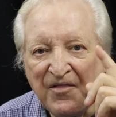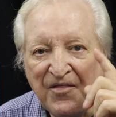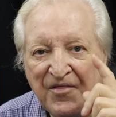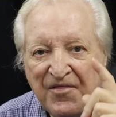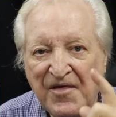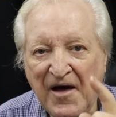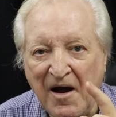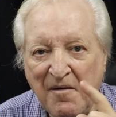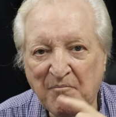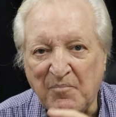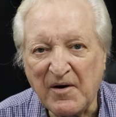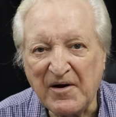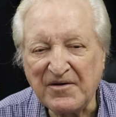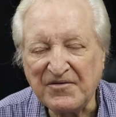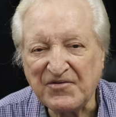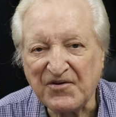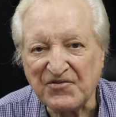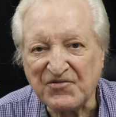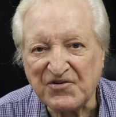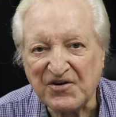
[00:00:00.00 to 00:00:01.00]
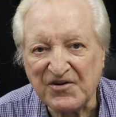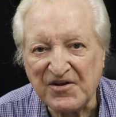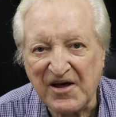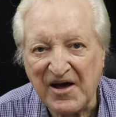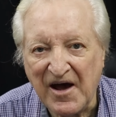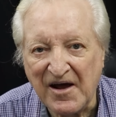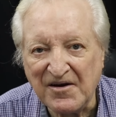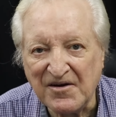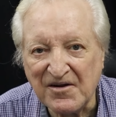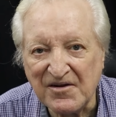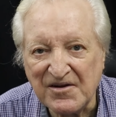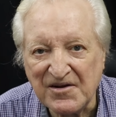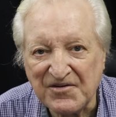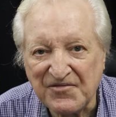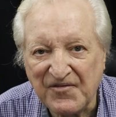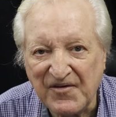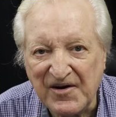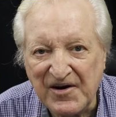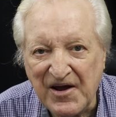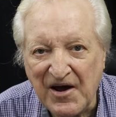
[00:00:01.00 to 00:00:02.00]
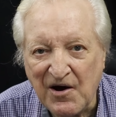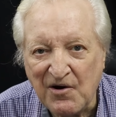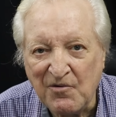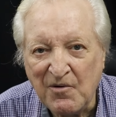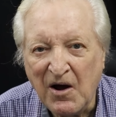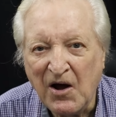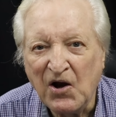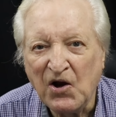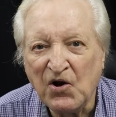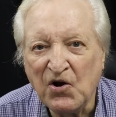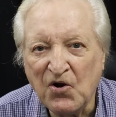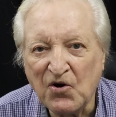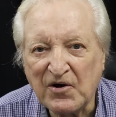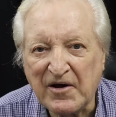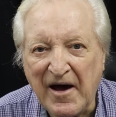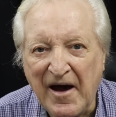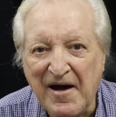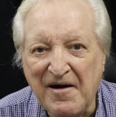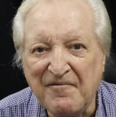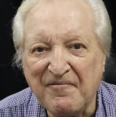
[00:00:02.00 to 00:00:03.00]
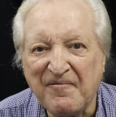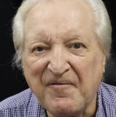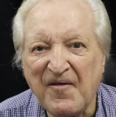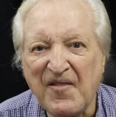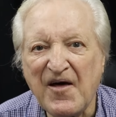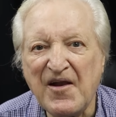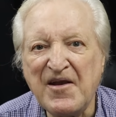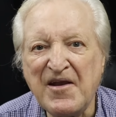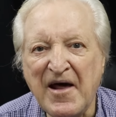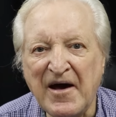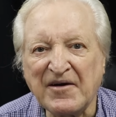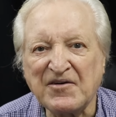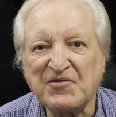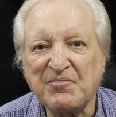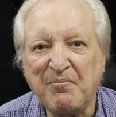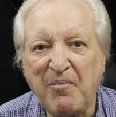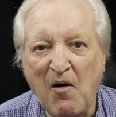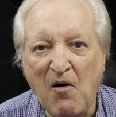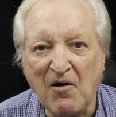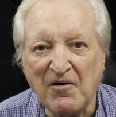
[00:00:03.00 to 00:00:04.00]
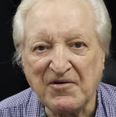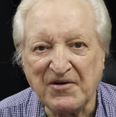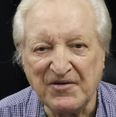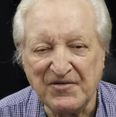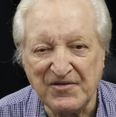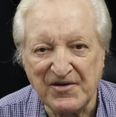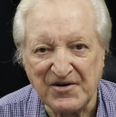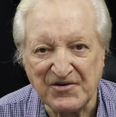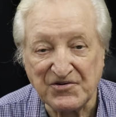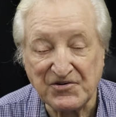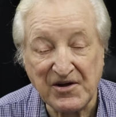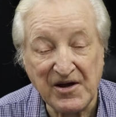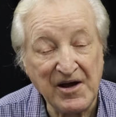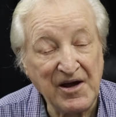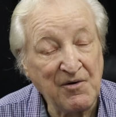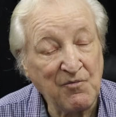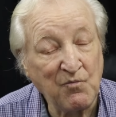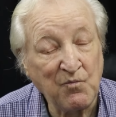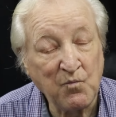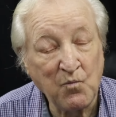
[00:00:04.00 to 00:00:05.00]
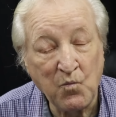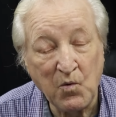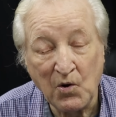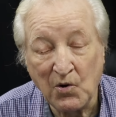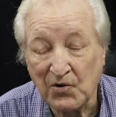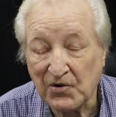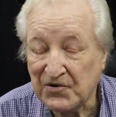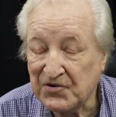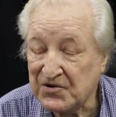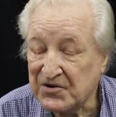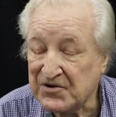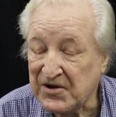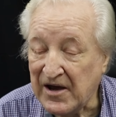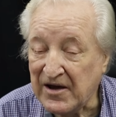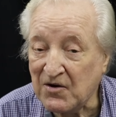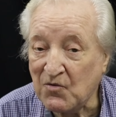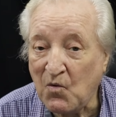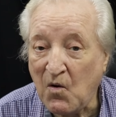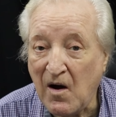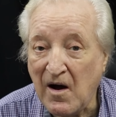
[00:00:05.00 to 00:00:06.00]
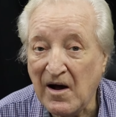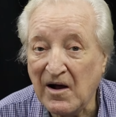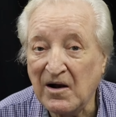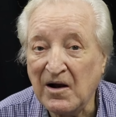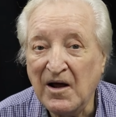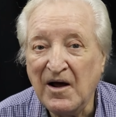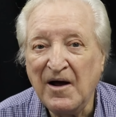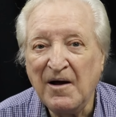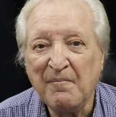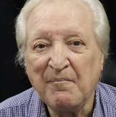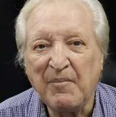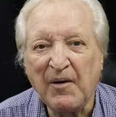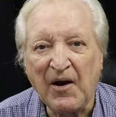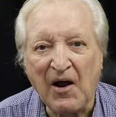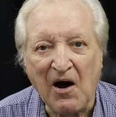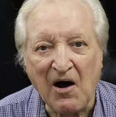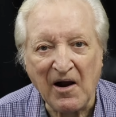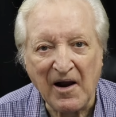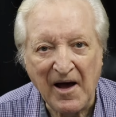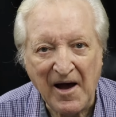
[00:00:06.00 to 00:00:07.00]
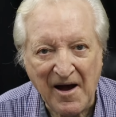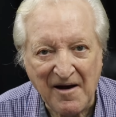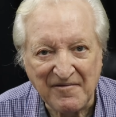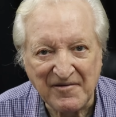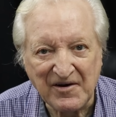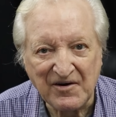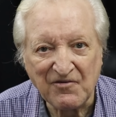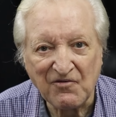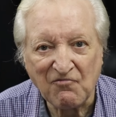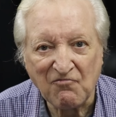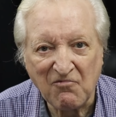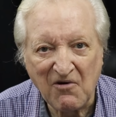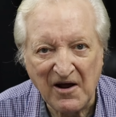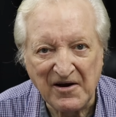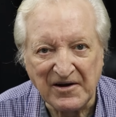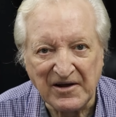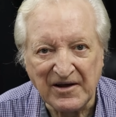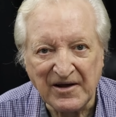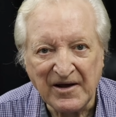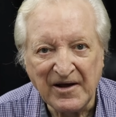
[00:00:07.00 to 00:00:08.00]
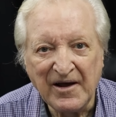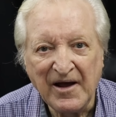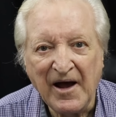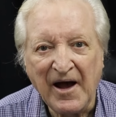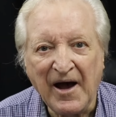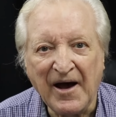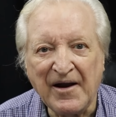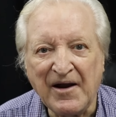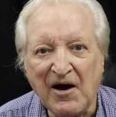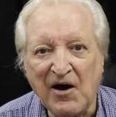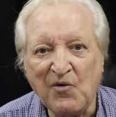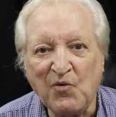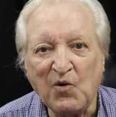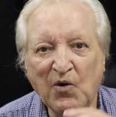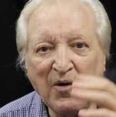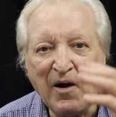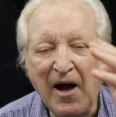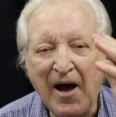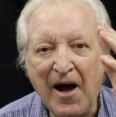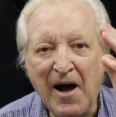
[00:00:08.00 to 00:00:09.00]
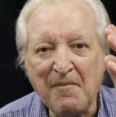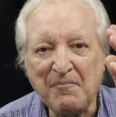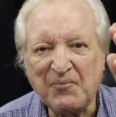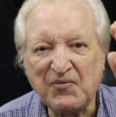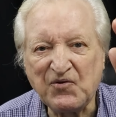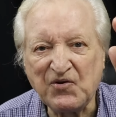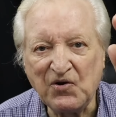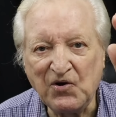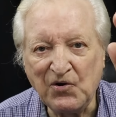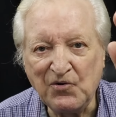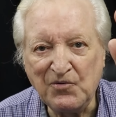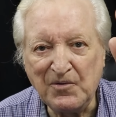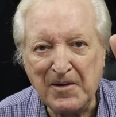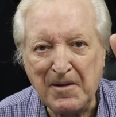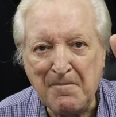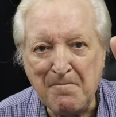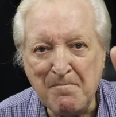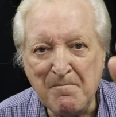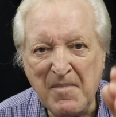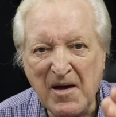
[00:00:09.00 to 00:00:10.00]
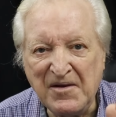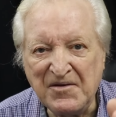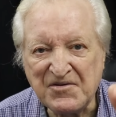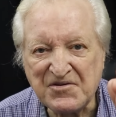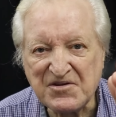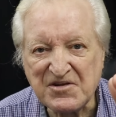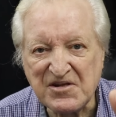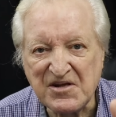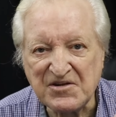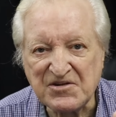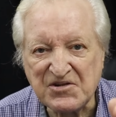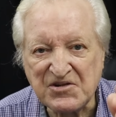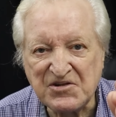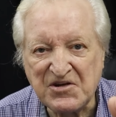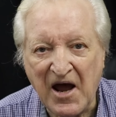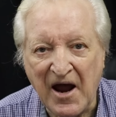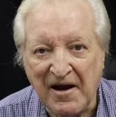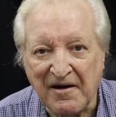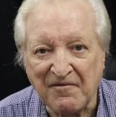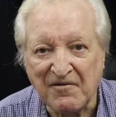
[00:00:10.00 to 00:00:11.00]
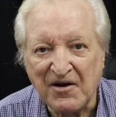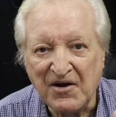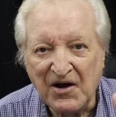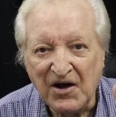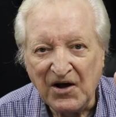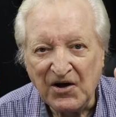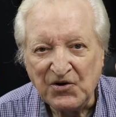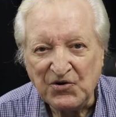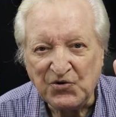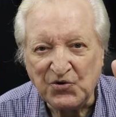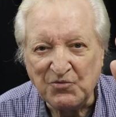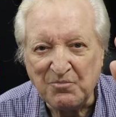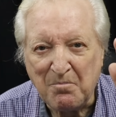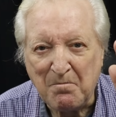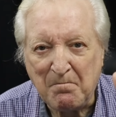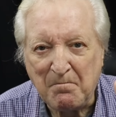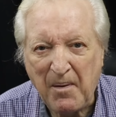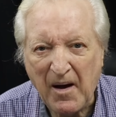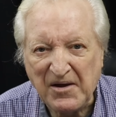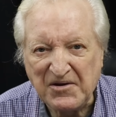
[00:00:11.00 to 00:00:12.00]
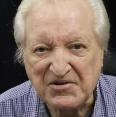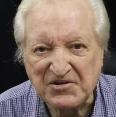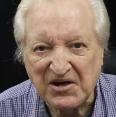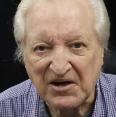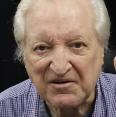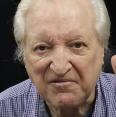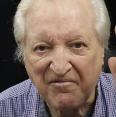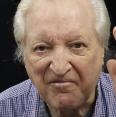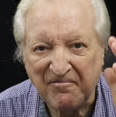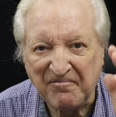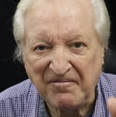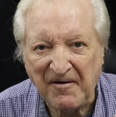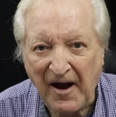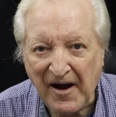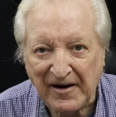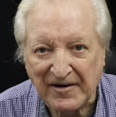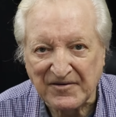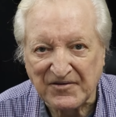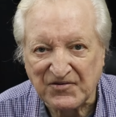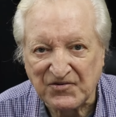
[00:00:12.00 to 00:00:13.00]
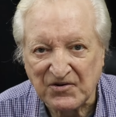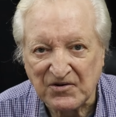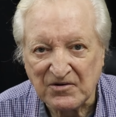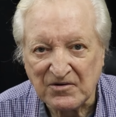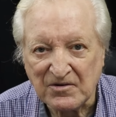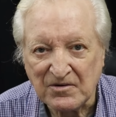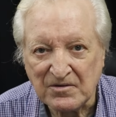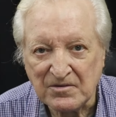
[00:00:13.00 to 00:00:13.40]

That brings us to the end of this video. Look out for the next part in this. It will take a while, but I'll have it ready. And I will absolutely mince this down to basic facts.